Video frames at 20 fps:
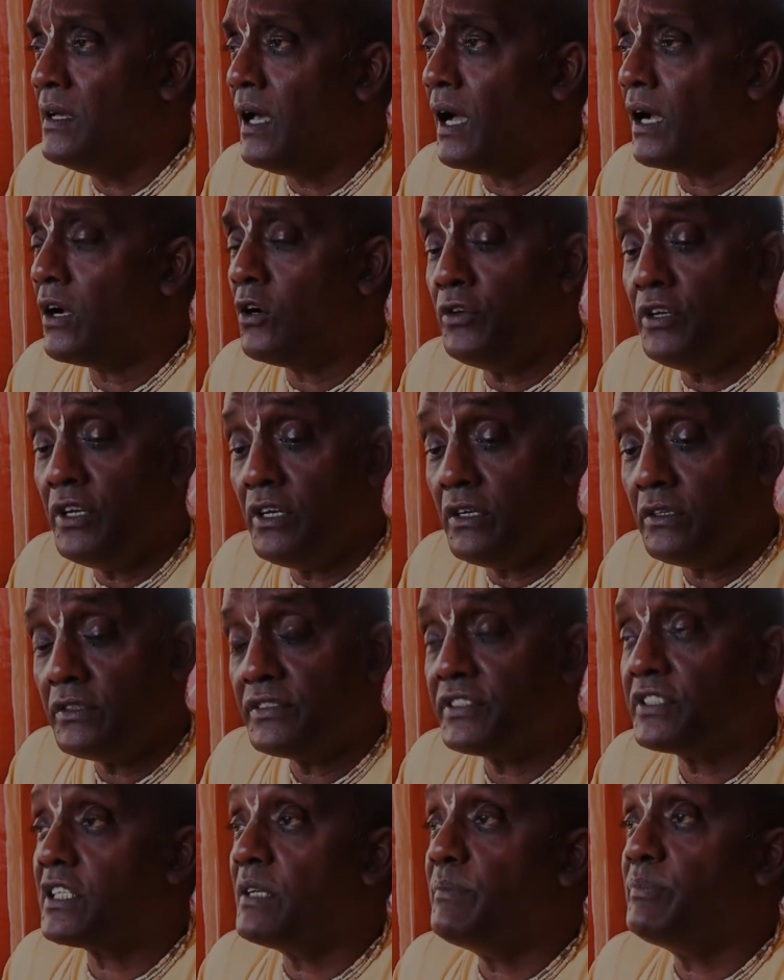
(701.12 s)
According to
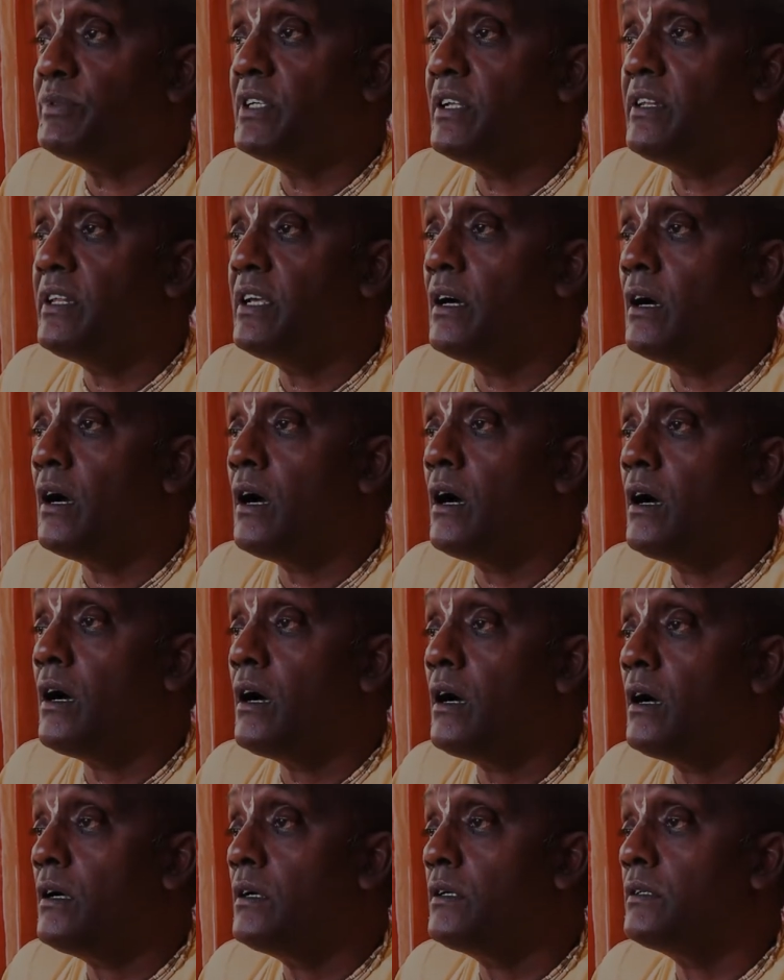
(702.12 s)
the scripture, there
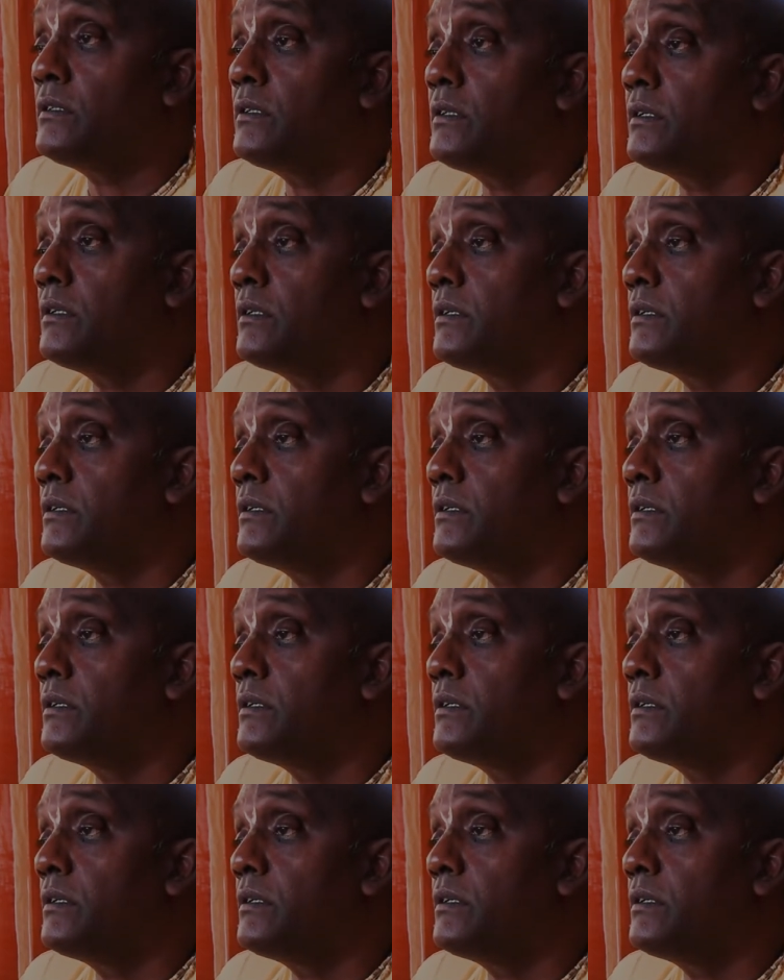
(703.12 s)
are